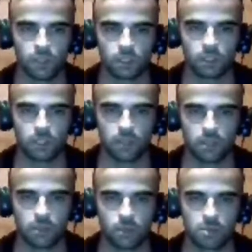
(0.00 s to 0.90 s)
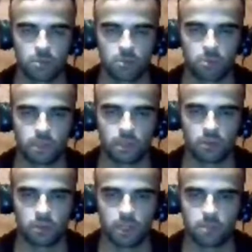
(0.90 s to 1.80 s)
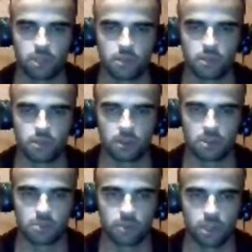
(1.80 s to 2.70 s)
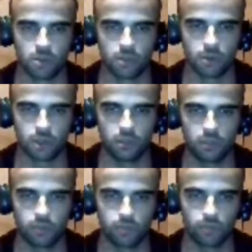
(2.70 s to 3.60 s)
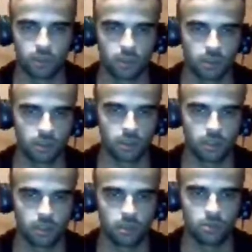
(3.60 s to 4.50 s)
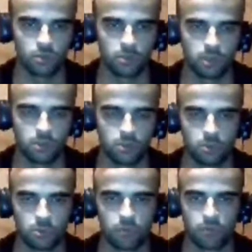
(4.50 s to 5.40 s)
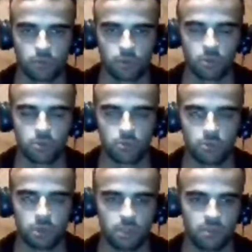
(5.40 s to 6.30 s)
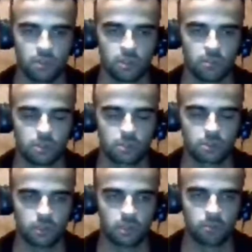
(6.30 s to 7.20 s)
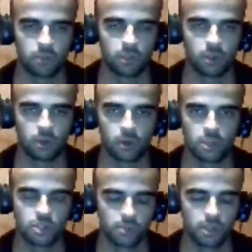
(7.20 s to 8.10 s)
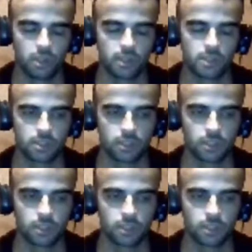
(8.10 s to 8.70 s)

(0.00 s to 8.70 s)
Yeah, I think corruption can be considered as a major threat for the youth to be developed in our country because